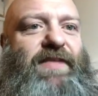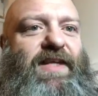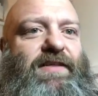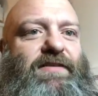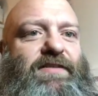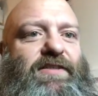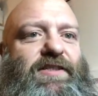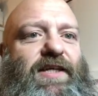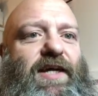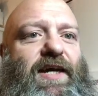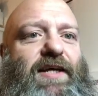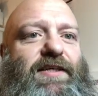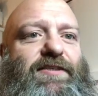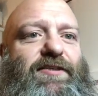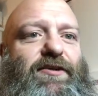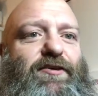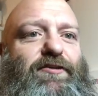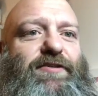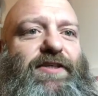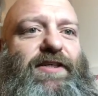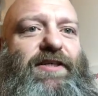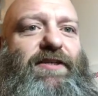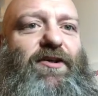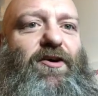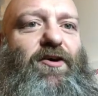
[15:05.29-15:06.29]
GS all
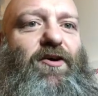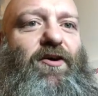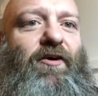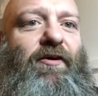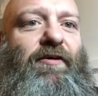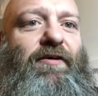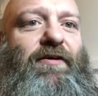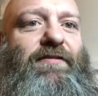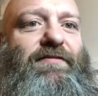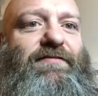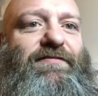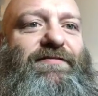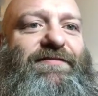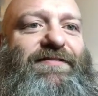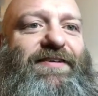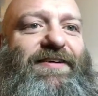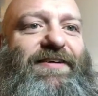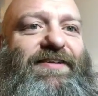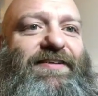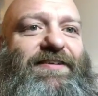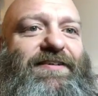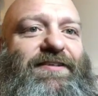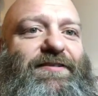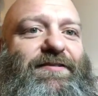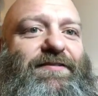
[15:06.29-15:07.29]
day long. Right,
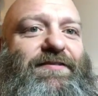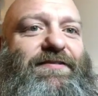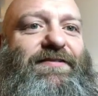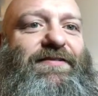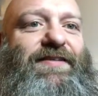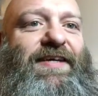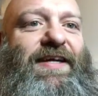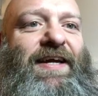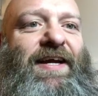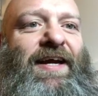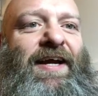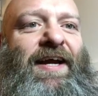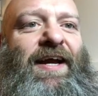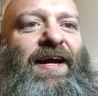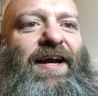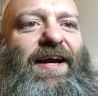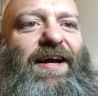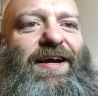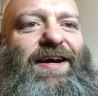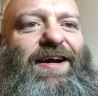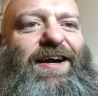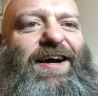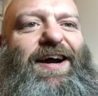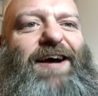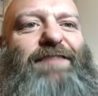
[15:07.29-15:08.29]

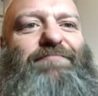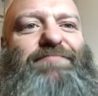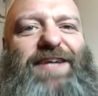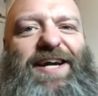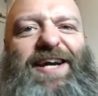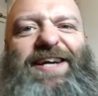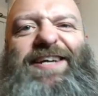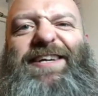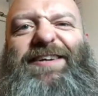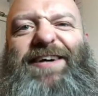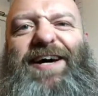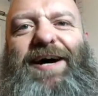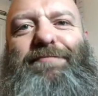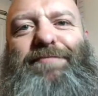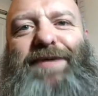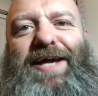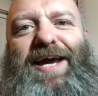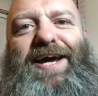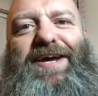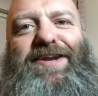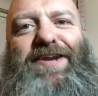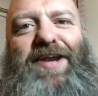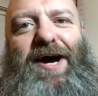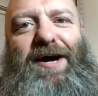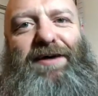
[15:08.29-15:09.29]
I'm getting
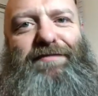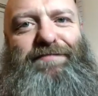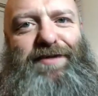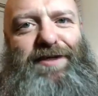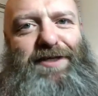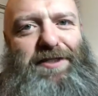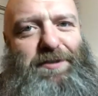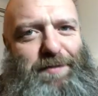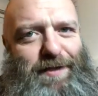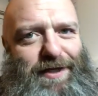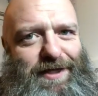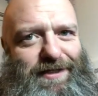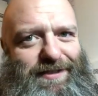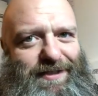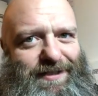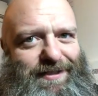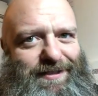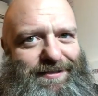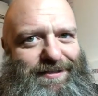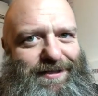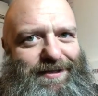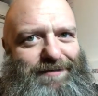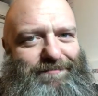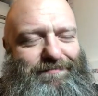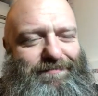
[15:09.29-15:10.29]
that vibe, Andy.
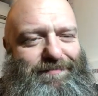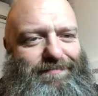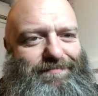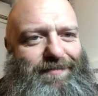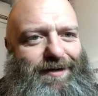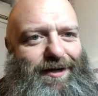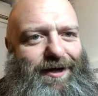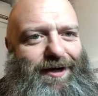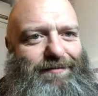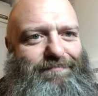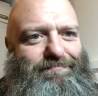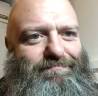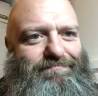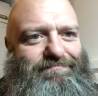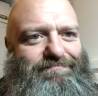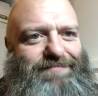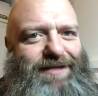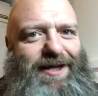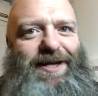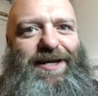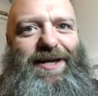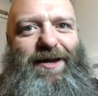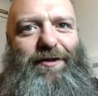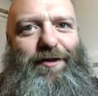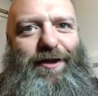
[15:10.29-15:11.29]
I'm
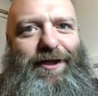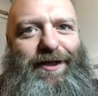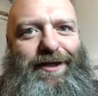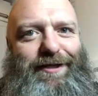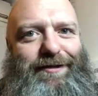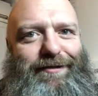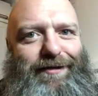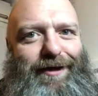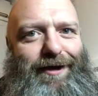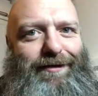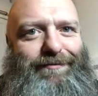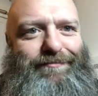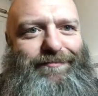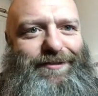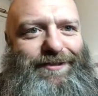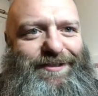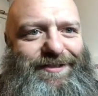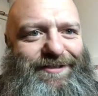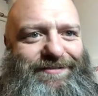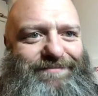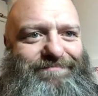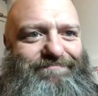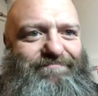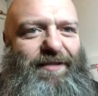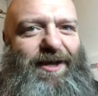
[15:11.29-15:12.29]
kind of thinking that really.
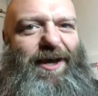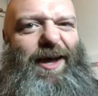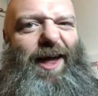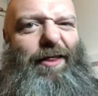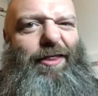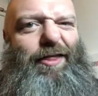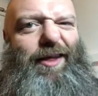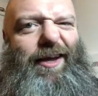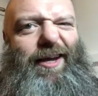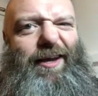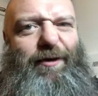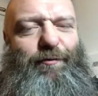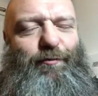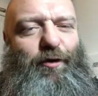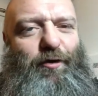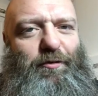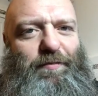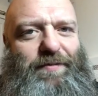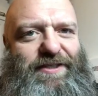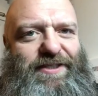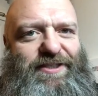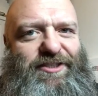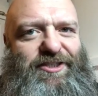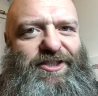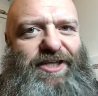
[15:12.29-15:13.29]
I think it will be
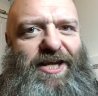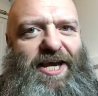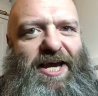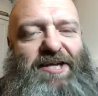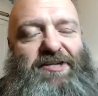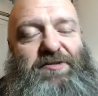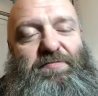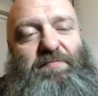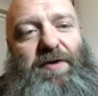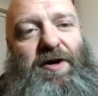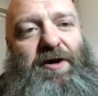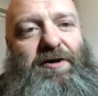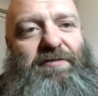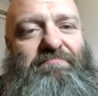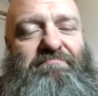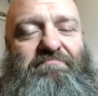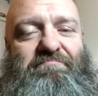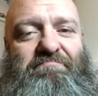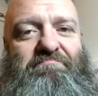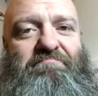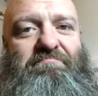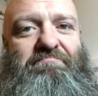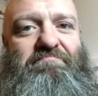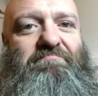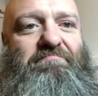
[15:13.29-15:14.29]
a GS, but
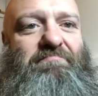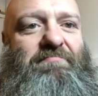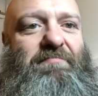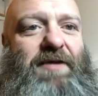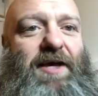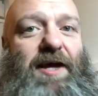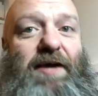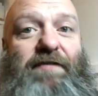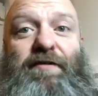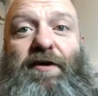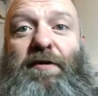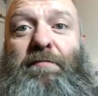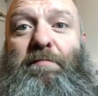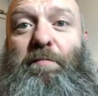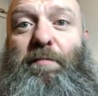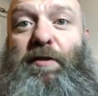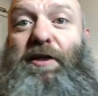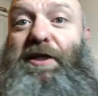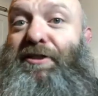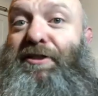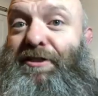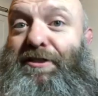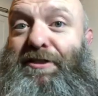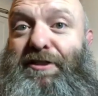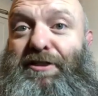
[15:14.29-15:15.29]
if I'm
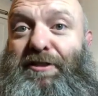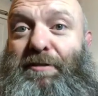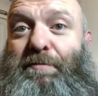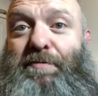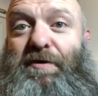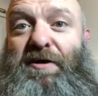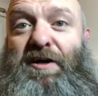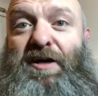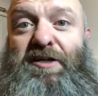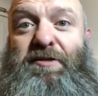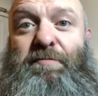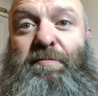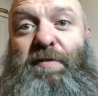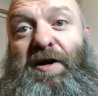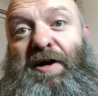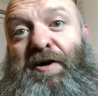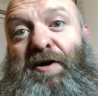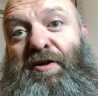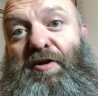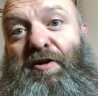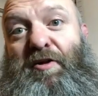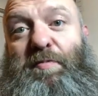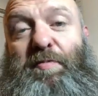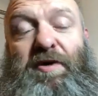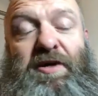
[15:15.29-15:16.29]
pleasantly surprised by
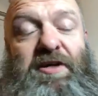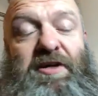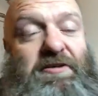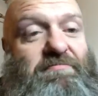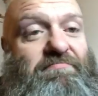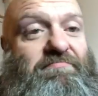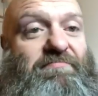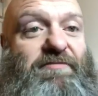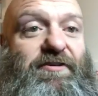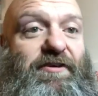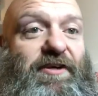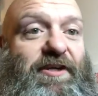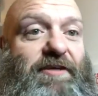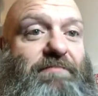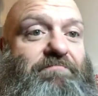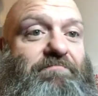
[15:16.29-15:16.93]
another bike, great.